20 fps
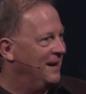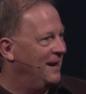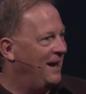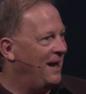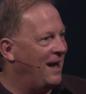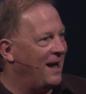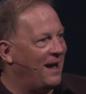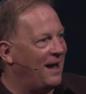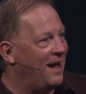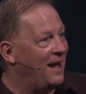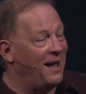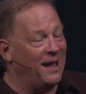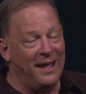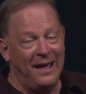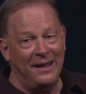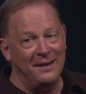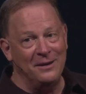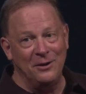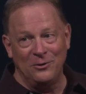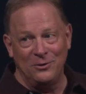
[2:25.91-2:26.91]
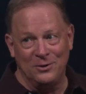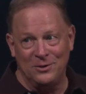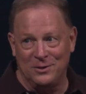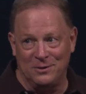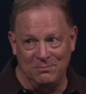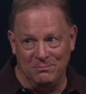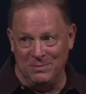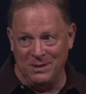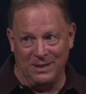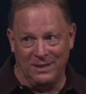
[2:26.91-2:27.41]
I, I know
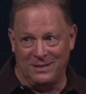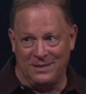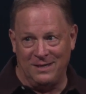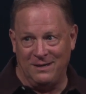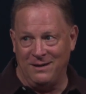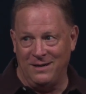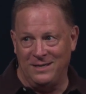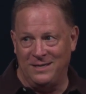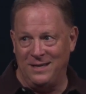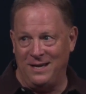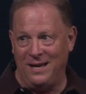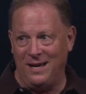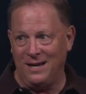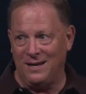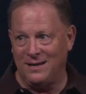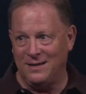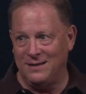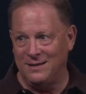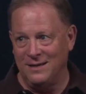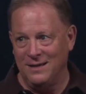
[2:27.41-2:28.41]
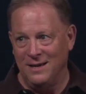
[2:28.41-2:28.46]
there's military tech.